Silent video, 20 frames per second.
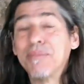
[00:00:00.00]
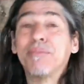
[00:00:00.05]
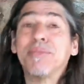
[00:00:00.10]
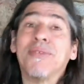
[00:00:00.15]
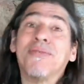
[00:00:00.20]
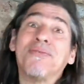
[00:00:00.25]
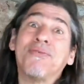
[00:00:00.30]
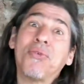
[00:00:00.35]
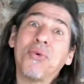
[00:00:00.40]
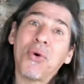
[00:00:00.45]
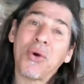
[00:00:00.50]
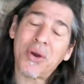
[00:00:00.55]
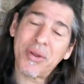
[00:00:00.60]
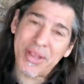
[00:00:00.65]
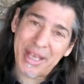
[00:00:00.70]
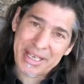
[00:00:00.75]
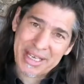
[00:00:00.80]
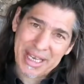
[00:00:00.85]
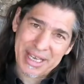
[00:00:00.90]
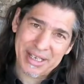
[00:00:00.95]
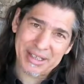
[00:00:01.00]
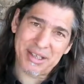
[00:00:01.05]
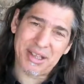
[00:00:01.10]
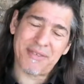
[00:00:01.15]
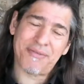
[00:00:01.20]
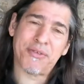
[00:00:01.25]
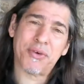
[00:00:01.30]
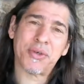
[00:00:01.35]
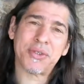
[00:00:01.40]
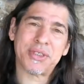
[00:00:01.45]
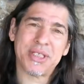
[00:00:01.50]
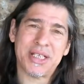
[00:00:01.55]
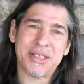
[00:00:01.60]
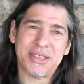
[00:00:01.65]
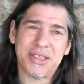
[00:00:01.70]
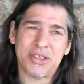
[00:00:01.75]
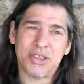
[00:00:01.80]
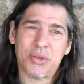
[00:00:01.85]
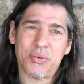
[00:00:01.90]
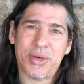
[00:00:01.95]
before they get into the first aid
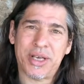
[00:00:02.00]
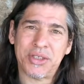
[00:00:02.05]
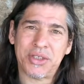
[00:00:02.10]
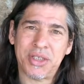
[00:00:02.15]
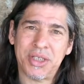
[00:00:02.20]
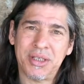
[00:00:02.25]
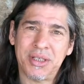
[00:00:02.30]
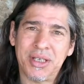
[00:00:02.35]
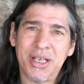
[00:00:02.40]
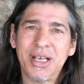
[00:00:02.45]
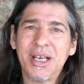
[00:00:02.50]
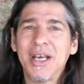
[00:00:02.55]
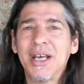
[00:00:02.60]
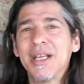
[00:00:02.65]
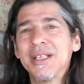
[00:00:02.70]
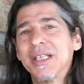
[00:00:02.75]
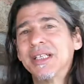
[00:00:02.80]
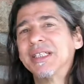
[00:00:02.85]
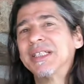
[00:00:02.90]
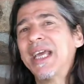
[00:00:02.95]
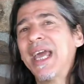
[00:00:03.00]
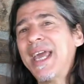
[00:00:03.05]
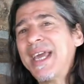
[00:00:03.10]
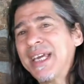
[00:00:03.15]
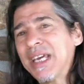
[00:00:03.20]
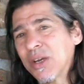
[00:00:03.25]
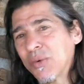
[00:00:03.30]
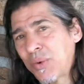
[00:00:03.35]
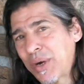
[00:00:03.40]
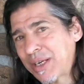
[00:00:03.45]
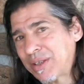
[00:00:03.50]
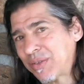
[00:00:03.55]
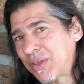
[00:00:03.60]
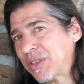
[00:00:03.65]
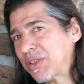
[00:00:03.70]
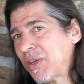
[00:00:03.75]
situation, to take it regularly.